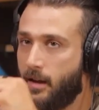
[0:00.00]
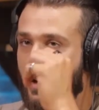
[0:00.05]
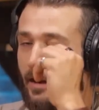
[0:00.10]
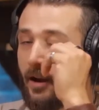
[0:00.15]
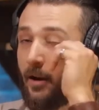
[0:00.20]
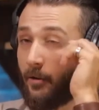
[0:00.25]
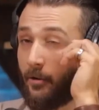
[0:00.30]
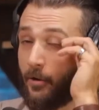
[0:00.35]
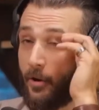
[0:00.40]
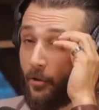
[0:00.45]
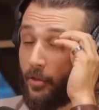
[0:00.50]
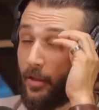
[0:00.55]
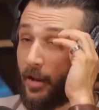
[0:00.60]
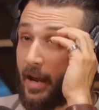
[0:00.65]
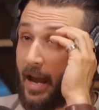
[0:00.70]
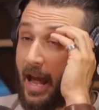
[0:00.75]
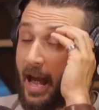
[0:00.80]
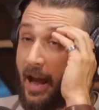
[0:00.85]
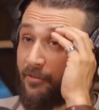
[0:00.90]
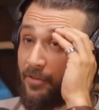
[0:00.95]
I don't know that
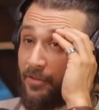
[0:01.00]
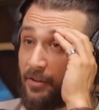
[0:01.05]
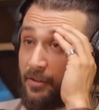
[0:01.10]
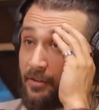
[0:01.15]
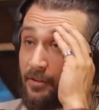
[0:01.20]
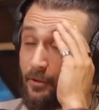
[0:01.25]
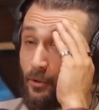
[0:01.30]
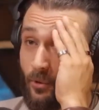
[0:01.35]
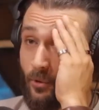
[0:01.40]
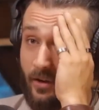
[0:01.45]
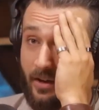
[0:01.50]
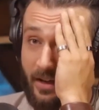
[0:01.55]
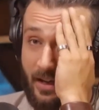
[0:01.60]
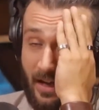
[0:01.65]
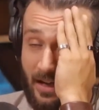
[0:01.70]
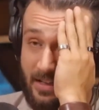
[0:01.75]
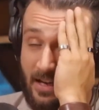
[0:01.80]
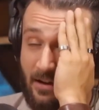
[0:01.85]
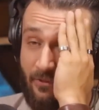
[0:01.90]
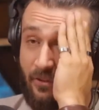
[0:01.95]
I have the story.
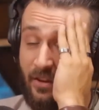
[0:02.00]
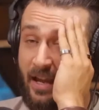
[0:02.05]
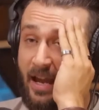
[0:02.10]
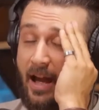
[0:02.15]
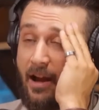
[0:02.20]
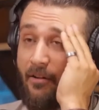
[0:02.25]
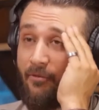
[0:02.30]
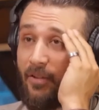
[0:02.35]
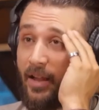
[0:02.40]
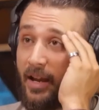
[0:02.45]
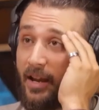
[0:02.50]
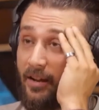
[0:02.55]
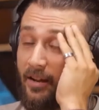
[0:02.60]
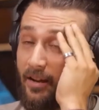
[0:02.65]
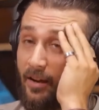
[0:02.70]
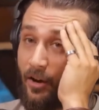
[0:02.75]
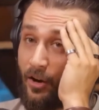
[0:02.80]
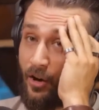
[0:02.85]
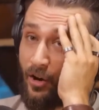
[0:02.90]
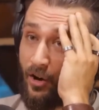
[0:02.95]
I definitely have like
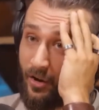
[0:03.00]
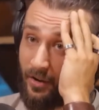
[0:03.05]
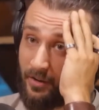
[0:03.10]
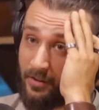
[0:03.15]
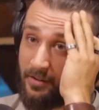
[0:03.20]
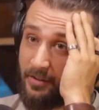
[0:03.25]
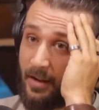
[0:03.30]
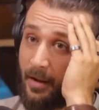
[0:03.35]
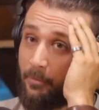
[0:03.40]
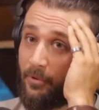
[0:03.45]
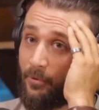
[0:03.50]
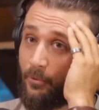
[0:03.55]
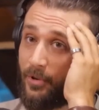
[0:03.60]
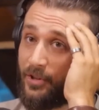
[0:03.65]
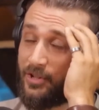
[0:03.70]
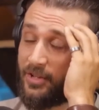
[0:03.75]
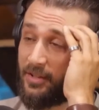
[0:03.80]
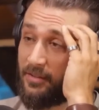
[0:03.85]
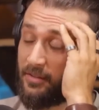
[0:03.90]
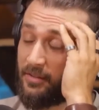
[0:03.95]
a concept,
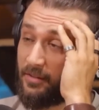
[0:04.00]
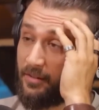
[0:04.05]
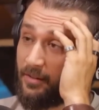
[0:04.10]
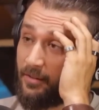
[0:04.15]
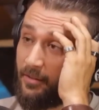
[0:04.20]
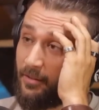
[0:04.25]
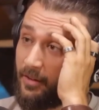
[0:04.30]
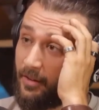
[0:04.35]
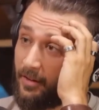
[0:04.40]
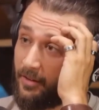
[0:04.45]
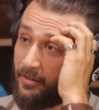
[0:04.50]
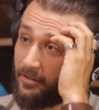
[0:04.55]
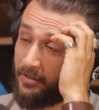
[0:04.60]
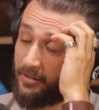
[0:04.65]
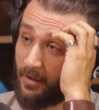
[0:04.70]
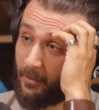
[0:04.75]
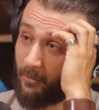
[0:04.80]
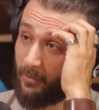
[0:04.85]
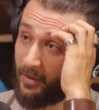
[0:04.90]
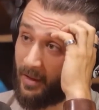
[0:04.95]
which is
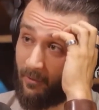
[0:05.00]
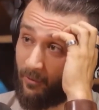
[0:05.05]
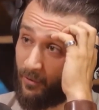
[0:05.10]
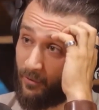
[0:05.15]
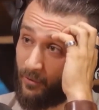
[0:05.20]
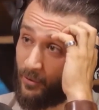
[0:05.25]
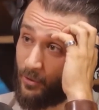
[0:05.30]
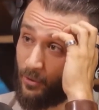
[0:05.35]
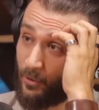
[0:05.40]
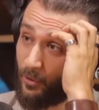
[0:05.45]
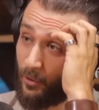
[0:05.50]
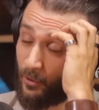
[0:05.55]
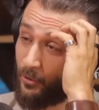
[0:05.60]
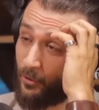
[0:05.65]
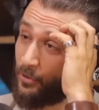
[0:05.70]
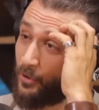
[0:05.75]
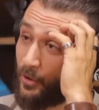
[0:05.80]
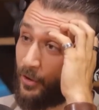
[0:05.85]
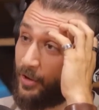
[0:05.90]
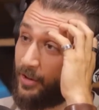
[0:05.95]
some level of Google
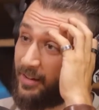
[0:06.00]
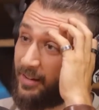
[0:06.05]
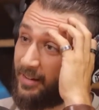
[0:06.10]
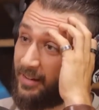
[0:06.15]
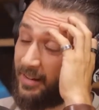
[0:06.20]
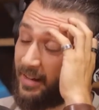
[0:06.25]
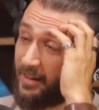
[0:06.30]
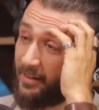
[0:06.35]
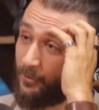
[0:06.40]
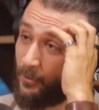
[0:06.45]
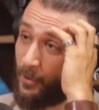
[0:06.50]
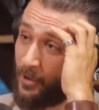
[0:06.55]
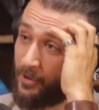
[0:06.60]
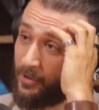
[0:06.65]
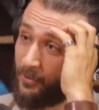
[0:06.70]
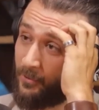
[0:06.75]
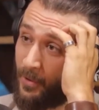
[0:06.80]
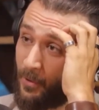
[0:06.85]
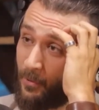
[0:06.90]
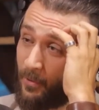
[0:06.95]
Earth art. Like what
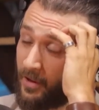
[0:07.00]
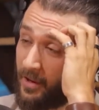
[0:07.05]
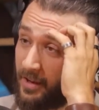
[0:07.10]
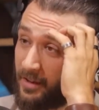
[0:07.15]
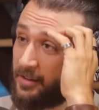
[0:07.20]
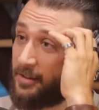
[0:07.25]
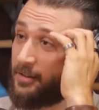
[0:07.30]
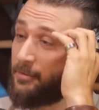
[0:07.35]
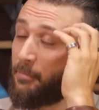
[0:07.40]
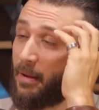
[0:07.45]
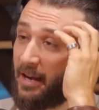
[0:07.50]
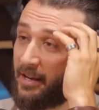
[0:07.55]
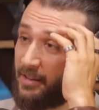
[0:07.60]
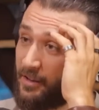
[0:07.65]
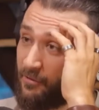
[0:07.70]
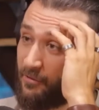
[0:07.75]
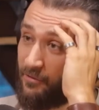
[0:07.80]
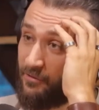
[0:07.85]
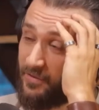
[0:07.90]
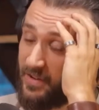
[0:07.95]
would I expect
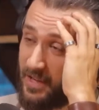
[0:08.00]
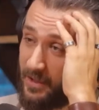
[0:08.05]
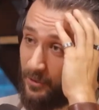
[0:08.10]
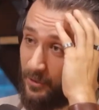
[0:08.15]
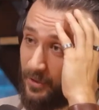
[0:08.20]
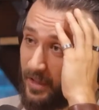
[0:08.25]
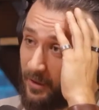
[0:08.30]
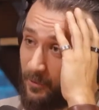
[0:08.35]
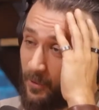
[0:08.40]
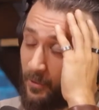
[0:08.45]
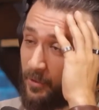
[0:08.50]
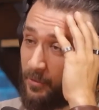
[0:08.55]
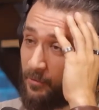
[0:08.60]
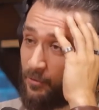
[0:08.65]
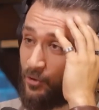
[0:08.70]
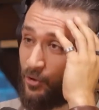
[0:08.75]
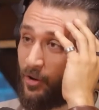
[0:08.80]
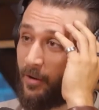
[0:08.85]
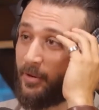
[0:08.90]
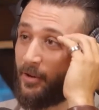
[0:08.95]
in a field? Like what
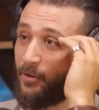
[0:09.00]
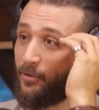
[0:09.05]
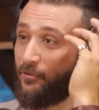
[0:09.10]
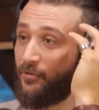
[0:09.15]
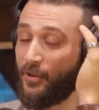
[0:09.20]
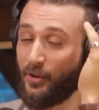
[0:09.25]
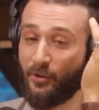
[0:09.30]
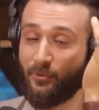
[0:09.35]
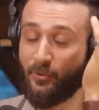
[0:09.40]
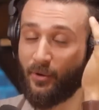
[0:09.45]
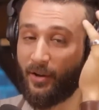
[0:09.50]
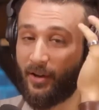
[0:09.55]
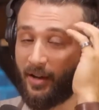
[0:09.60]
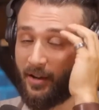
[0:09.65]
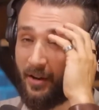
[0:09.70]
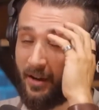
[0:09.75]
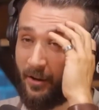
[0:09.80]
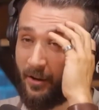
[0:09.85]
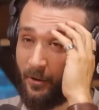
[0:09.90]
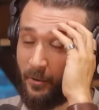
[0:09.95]
would draw me to a field? Well,
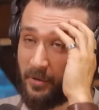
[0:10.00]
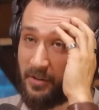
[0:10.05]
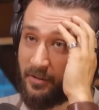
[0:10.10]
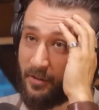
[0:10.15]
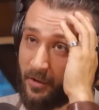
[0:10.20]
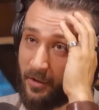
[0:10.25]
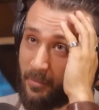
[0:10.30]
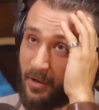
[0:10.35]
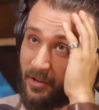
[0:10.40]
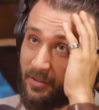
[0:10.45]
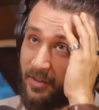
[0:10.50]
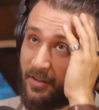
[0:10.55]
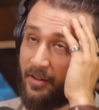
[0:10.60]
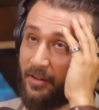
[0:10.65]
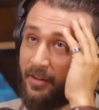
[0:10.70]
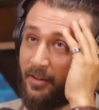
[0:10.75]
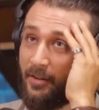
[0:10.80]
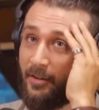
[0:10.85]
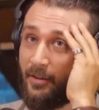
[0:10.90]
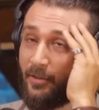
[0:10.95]
I always thought about
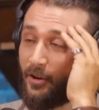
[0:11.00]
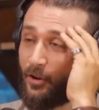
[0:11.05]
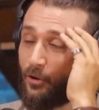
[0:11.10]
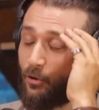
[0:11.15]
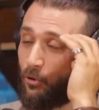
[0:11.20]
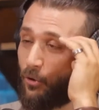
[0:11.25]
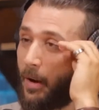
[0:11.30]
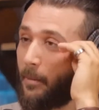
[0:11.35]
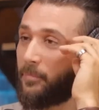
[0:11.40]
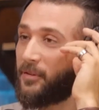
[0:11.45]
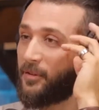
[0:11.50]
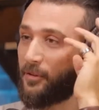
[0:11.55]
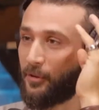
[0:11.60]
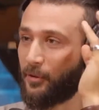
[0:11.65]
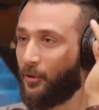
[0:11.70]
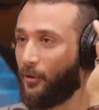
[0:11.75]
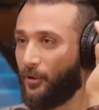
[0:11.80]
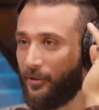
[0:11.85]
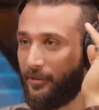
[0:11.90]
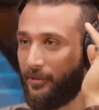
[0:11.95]
the crop
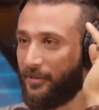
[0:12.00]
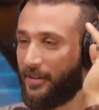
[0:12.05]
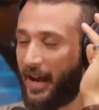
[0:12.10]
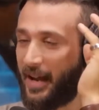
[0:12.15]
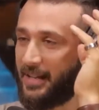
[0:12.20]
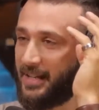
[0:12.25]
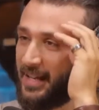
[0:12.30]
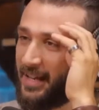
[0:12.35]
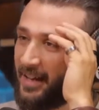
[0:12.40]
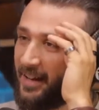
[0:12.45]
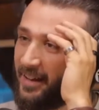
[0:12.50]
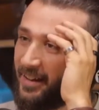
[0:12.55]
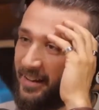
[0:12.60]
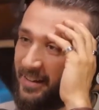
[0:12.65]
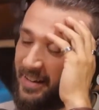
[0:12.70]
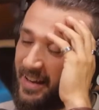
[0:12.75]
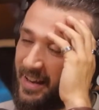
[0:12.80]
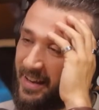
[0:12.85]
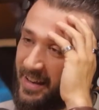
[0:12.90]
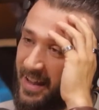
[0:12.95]
circle idea
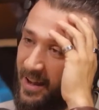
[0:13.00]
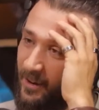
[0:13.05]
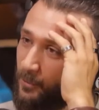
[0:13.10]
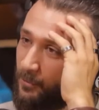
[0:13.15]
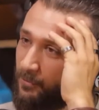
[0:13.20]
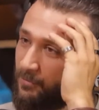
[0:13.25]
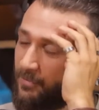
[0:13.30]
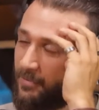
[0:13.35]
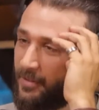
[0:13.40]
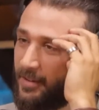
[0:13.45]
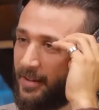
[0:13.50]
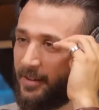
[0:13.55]
and how